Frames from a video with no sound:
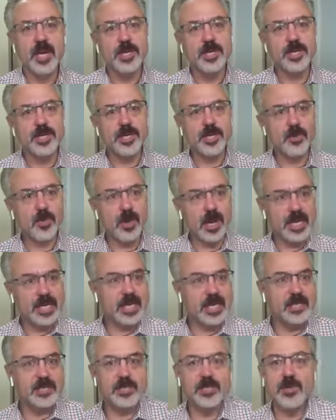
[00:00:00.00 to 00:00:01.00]
new
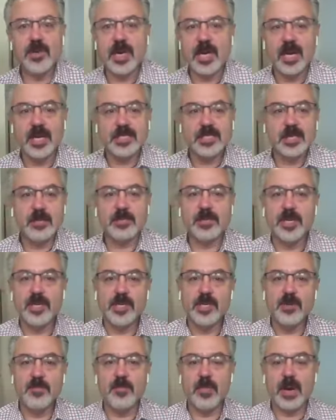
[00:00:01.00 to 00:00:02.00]
ideas, new concept,
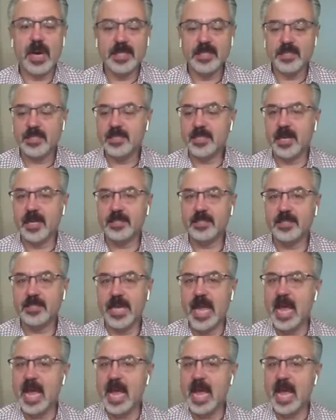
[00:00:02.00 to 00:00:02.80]
and new mindsets.